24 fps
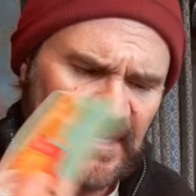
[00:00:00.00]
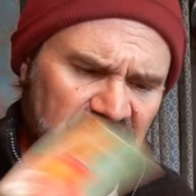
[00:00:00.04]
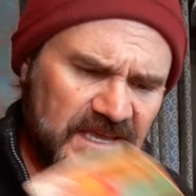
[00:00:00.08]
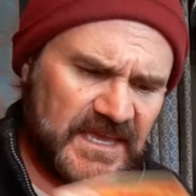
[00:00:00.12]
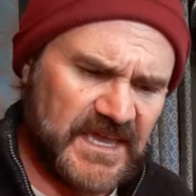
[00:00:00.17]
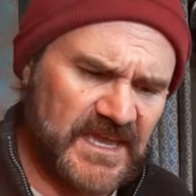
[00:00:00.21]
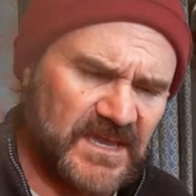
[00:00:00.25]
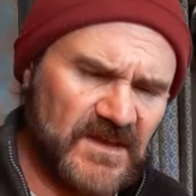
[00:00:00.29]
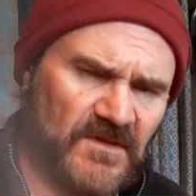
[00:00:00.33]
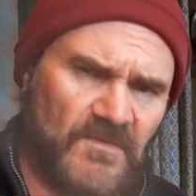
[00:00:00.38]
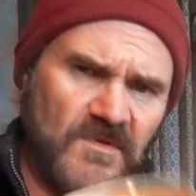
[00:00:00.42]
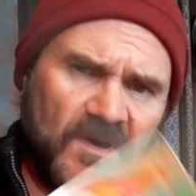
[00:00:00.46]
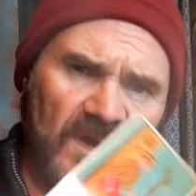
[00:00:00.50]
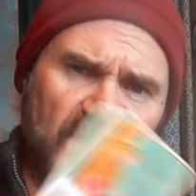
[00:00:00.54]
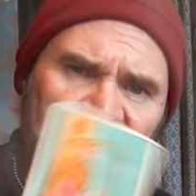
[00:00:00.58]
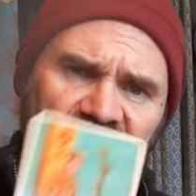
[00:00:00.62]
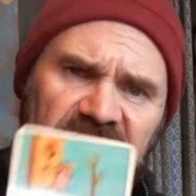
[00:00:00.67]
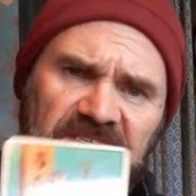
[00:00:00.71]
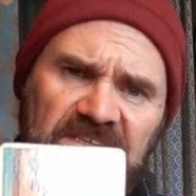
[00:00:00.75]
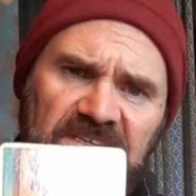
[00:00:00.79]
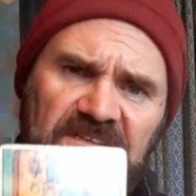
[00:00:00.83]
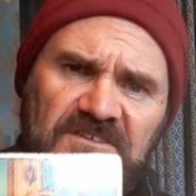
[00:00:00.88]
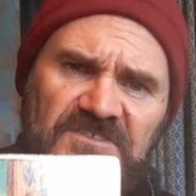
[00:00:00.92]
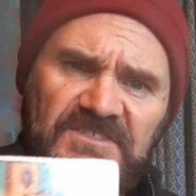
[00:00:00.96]
King of
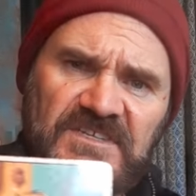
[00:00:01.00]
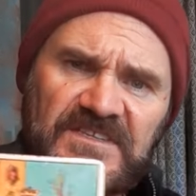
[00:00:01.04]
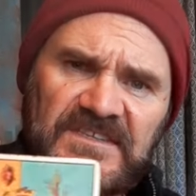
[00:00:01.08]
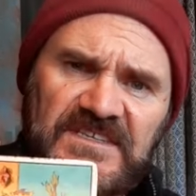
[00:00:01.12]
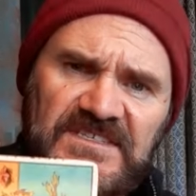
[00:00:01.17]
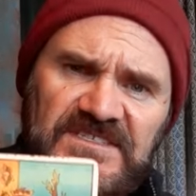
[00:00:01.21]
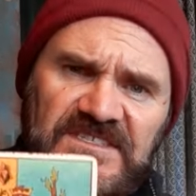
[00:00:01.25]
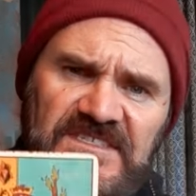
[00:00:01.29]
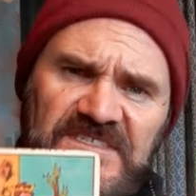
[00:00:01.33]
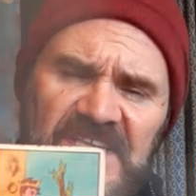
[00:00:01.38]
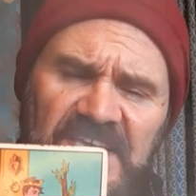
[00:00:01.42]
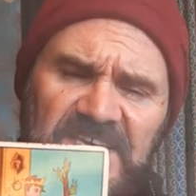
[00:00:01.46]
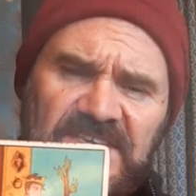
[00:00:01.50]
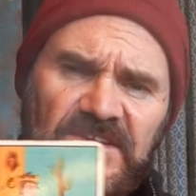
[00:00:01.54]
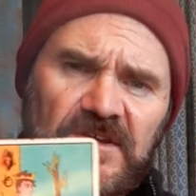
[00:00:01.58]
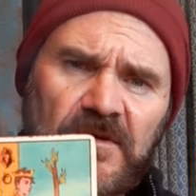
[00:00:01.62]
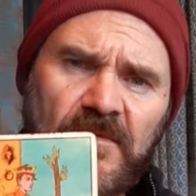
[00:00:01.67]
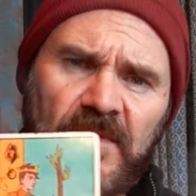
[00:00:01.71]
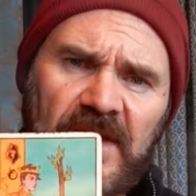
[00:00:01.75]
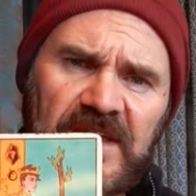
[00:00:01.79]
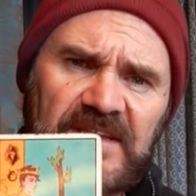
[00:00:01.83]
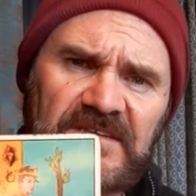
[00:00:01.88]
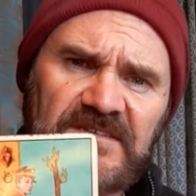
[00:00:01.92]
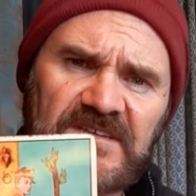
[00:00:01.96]
Wands energy. This is like
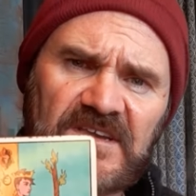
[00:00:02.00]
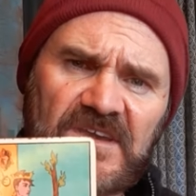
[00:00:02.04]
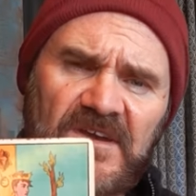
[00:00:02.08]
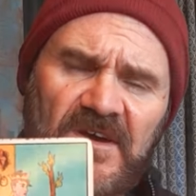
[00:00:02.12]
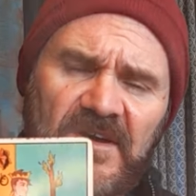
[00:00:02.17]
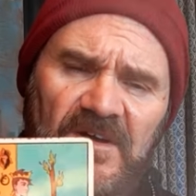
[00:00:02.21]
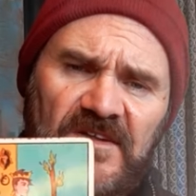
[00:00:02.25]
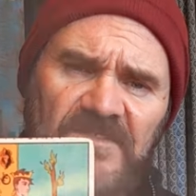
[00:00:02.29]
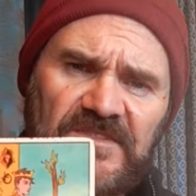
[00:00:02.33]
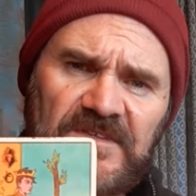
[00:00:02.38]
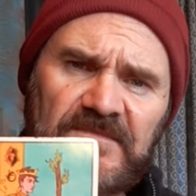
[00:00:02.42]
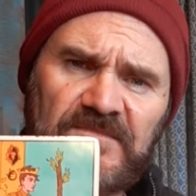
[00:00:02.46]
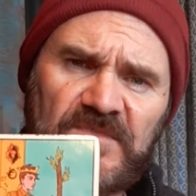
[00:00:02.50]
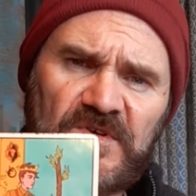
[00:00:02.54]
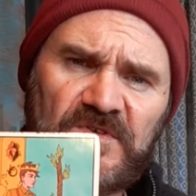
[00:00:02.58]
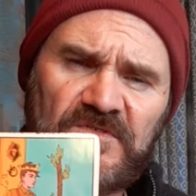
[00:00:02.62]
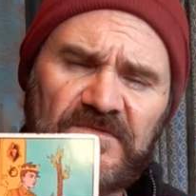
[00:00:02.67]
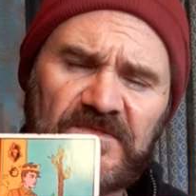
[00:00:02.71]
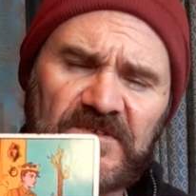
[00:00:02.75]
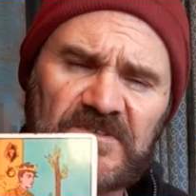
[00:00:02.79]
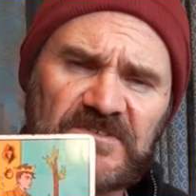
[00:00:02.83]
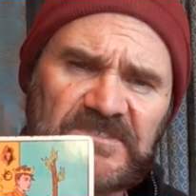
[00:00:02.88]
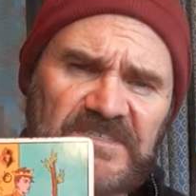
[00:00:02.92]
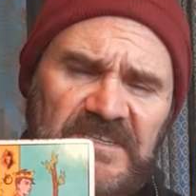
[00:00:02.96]
you're waiting to call the
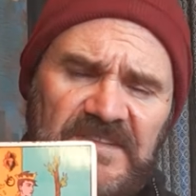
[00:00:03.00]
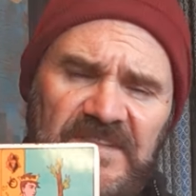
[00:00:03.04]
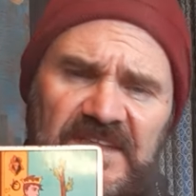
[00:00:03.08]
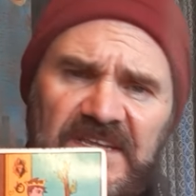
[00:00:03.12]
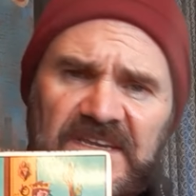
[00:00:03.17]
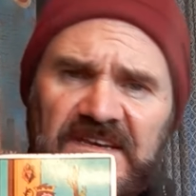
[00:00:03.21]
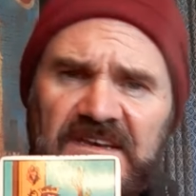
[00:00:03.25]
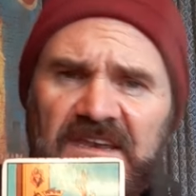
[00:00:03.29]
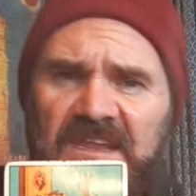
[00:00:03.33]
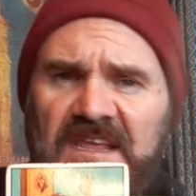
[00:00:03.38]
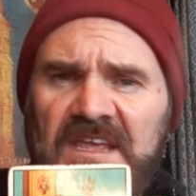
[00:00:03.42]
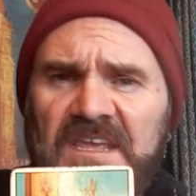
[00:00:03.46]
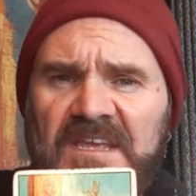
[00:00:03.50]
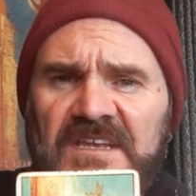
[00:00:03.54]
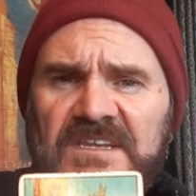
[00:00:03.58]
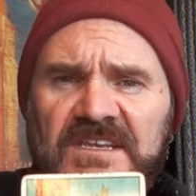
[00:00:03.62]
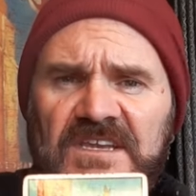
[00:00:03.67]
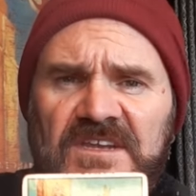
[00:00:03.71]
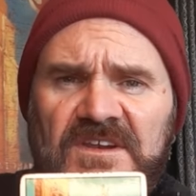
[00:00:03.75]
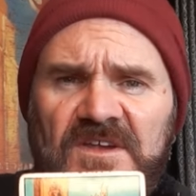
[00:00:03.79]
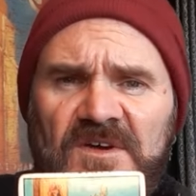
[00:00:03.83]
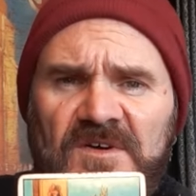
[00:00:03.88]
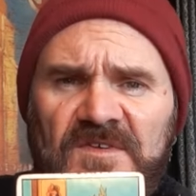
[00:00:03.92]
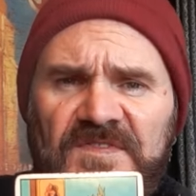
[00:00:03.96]
movers and then,
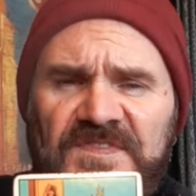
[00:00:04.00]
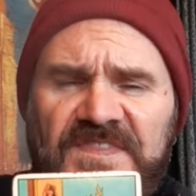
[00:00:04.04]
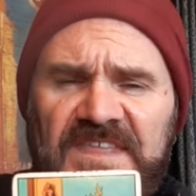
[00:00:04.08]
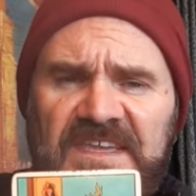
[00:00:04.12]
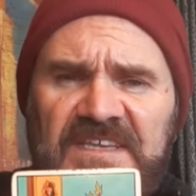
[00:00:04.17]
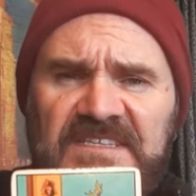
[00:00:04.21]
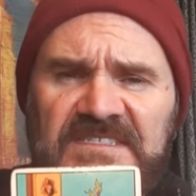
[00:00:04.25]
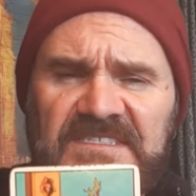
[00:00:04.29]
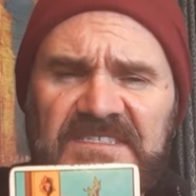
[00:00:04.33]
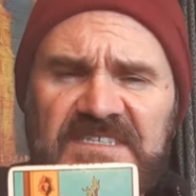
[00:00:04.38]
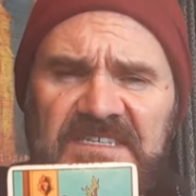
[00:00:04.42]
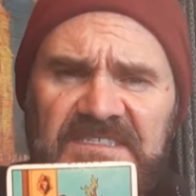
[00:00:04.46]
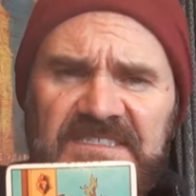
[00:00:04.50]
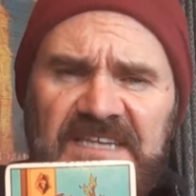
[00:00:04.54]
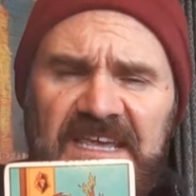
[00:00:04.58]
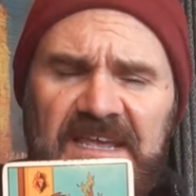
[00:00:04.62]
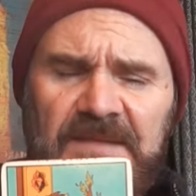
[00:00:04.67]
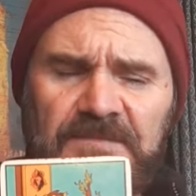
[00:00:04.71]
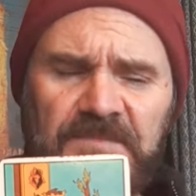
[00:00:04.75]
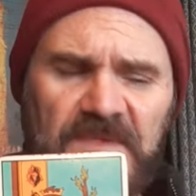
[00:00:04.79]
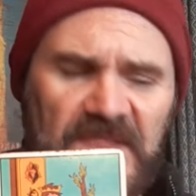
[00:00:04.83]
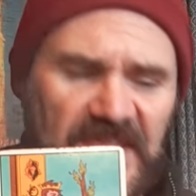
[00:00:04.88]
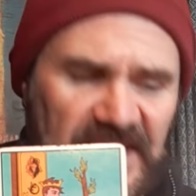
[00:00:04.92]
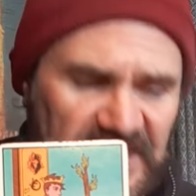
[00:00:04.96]
you know, things can
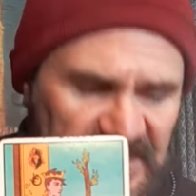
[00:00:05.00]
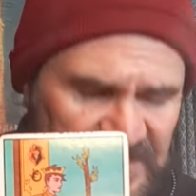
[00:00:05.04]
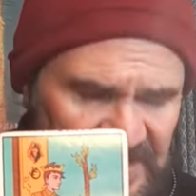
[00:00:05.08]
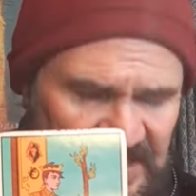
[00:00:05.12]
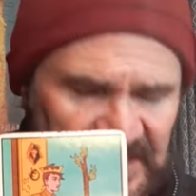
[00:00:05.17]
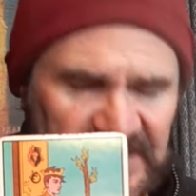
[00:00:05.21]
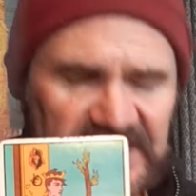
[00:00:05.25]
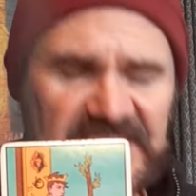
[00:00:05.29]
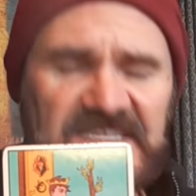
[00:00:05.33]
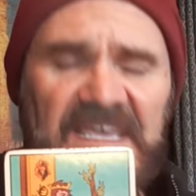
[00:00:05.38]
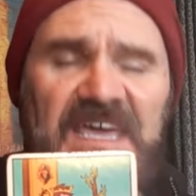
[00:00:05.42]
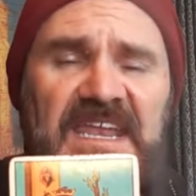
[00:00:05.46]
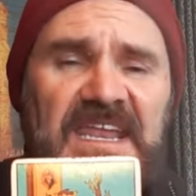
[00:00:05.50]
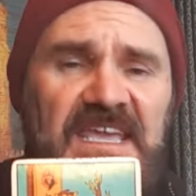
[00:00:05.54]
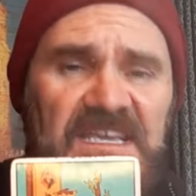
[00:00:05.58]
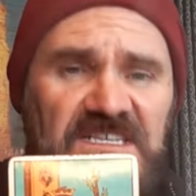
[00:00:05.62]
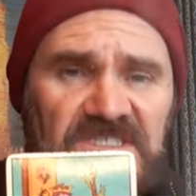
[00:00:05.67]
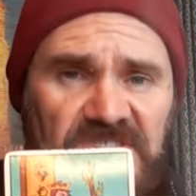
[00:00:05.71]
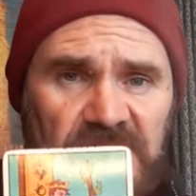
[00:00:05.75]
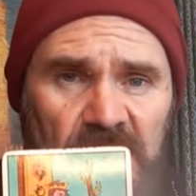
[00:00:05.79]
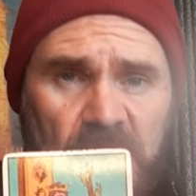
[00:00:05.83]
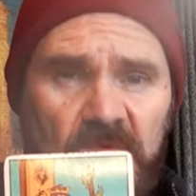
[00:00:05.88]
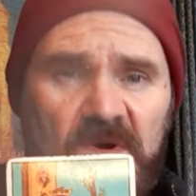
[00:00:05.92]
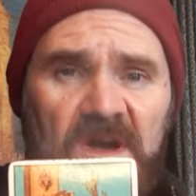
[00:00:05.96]
take place. This is that
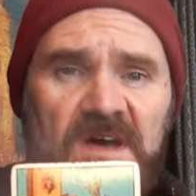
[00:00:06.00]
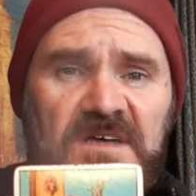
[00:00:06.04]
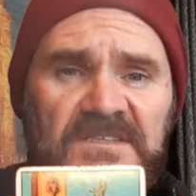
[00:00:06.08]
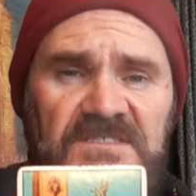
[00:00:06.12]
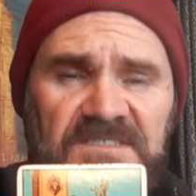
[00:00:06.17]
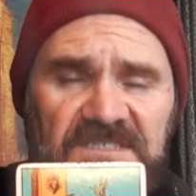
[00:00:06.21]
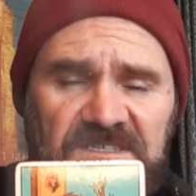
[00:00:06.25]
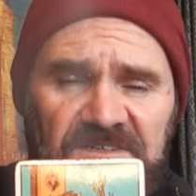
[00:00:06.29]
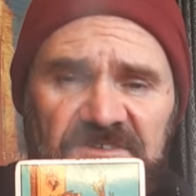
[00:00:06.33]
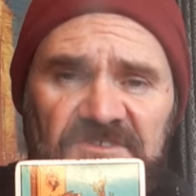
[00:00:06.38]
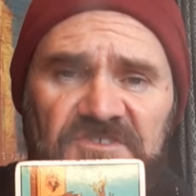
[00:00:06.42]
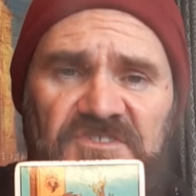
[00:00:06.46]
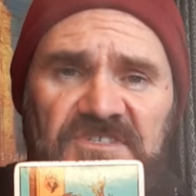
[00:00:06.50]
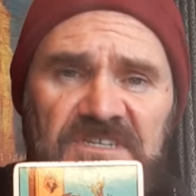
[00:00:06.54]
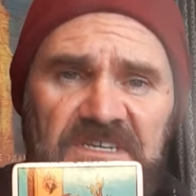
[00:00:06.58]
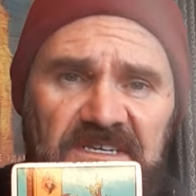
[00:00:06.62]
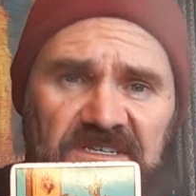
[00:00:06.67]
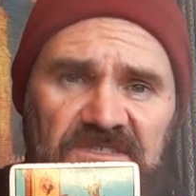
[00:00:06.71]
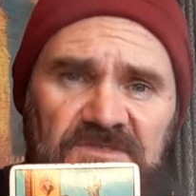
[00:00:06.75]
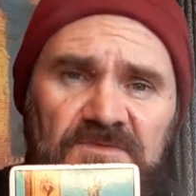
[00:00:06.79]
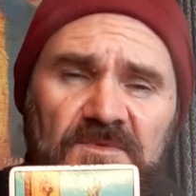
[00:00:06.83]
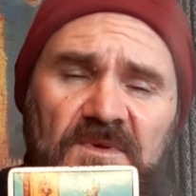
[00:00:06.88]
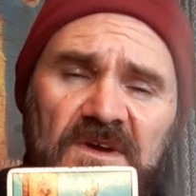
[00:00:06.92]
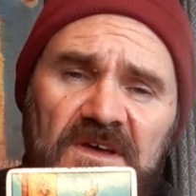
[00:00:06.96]
Ace of Wands energy
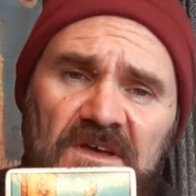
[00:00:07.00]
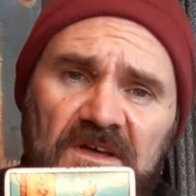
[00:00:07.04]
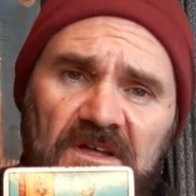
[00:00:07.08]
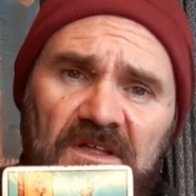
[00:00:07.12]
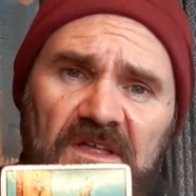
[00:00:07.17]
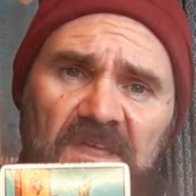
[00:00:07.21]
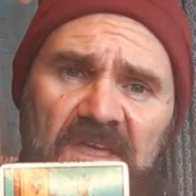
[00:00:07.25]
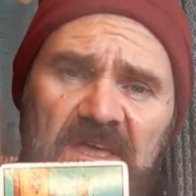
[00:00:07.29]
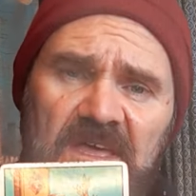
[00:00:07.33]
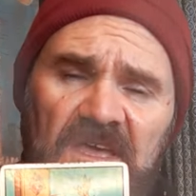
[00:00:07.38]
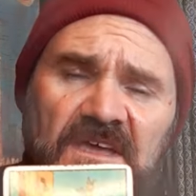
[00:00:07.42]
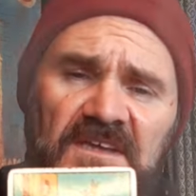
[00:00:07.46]
as well.